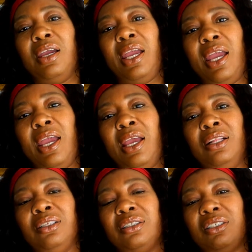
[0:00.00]

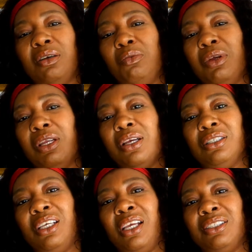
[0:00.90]
and someone
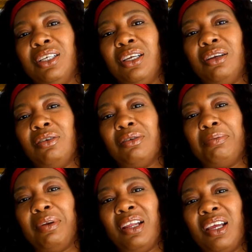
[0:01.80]
else has to get on a
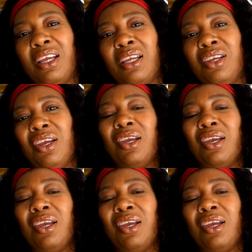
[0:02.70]
plane,